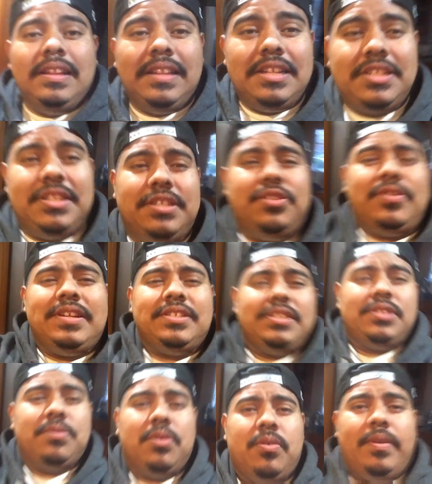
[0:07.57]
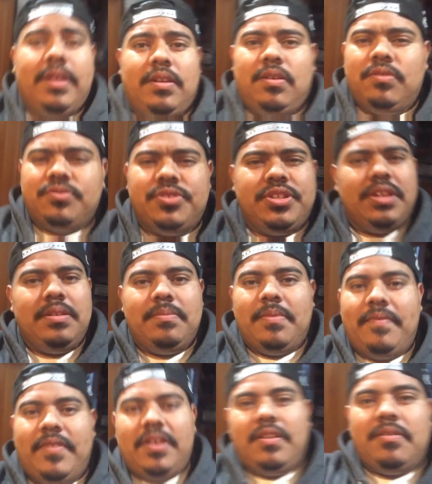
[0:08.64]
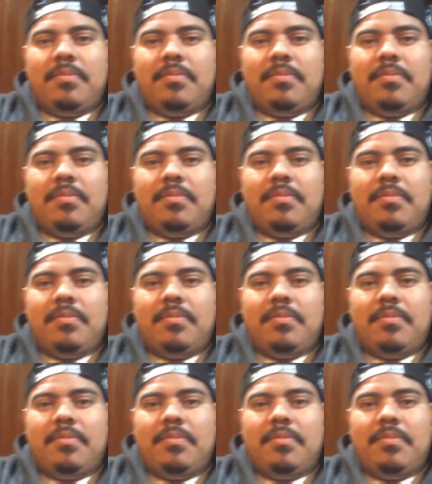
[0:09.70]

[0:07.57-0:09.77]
Let's just address this real quick. Oh shit, my finger,